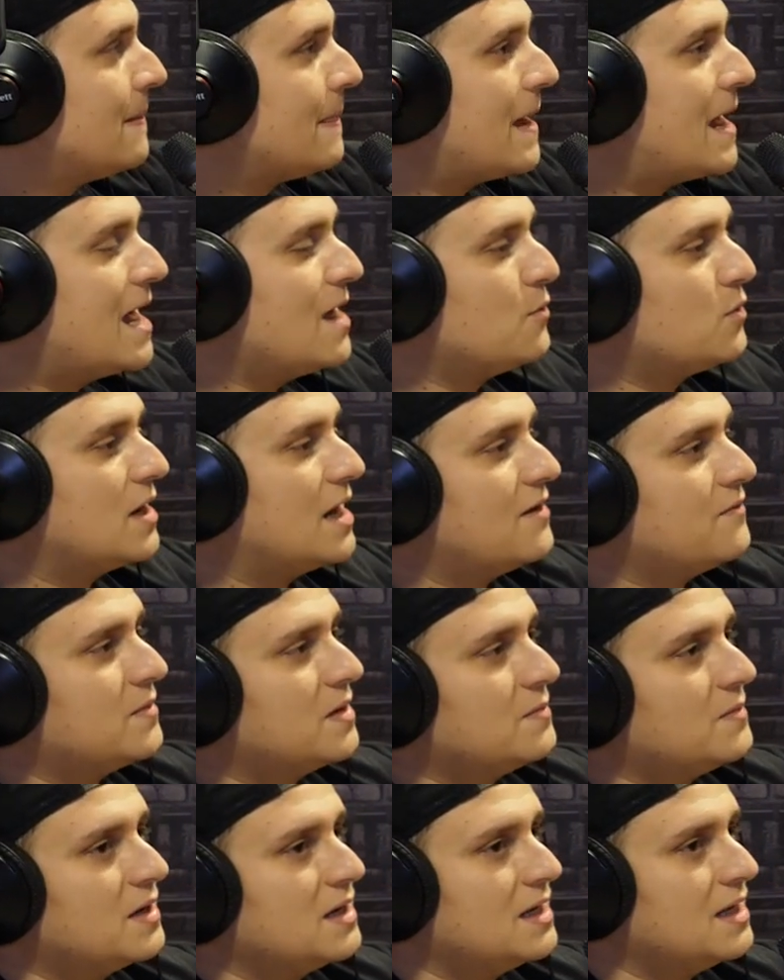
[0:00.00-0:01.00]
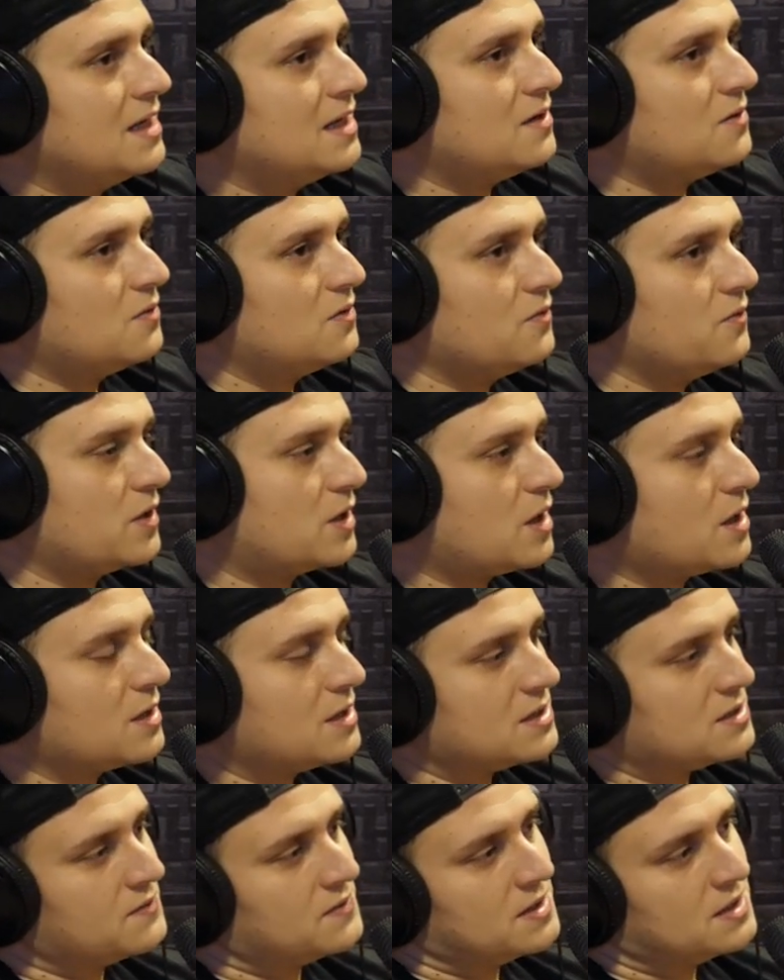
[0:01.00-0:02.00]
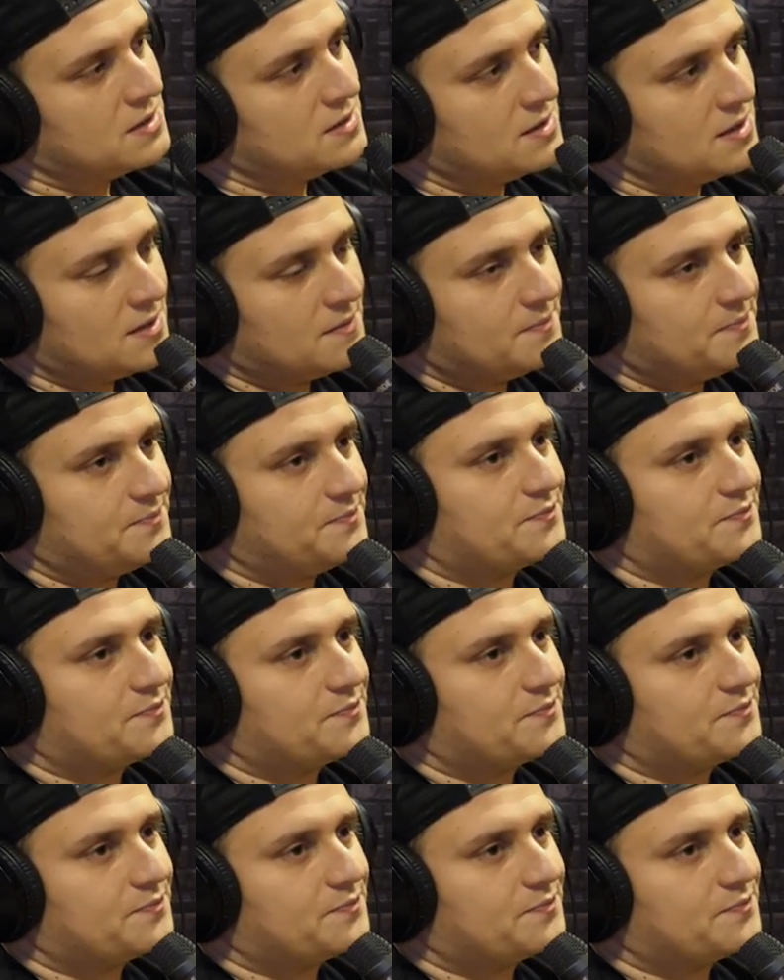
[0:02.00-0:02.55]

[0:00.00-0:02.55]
I would have my money regardless of the internet.